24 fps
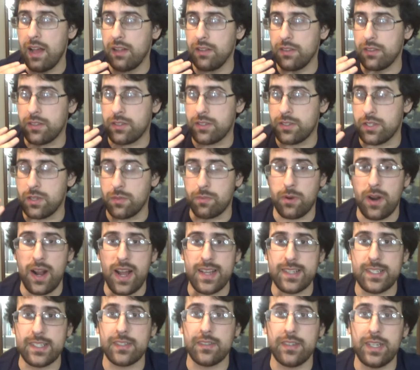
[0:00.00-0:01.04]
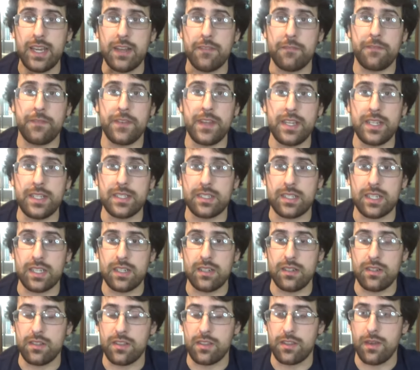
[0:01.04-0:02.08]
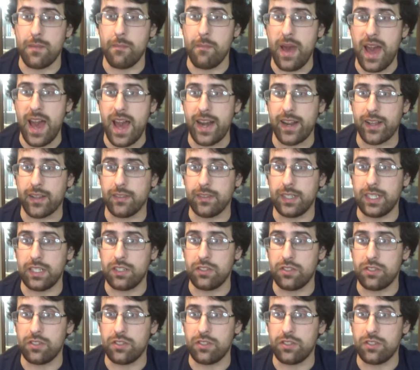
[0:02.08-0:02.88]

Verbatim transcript: surprisingly it feeds in thematically